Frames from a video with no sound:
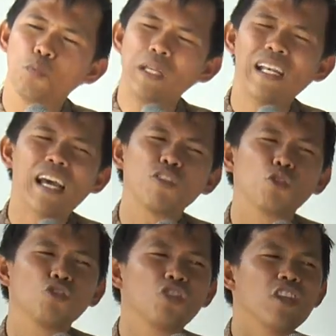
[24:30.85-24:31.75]
could be
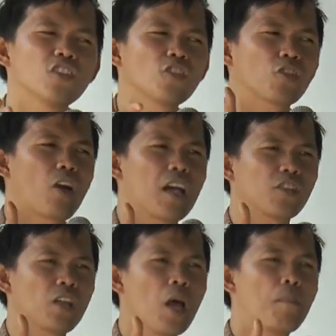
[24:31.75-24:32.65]
led to Jesus
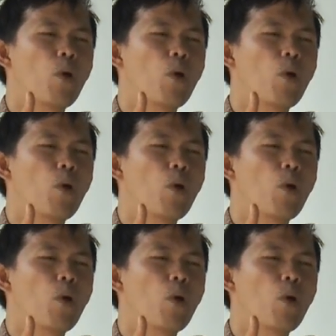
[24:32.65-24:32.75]
Christ.